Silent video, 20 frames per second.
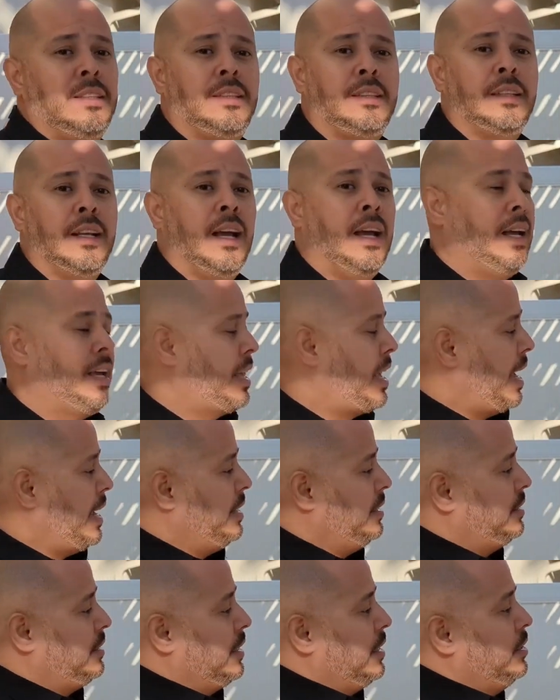this
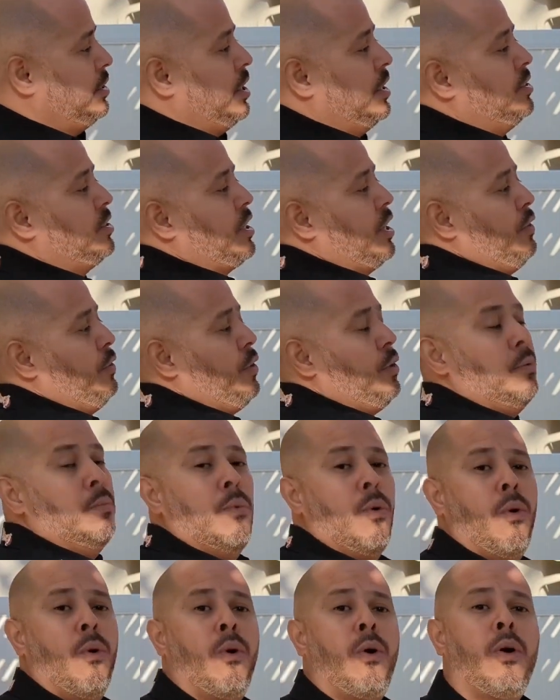case does give
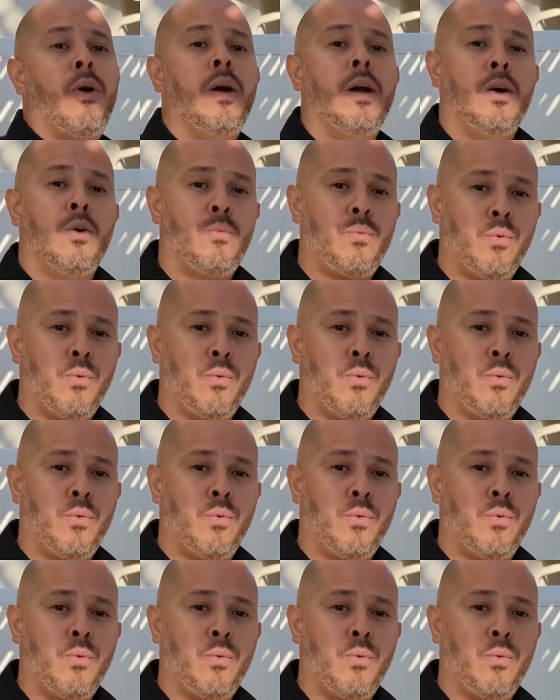you more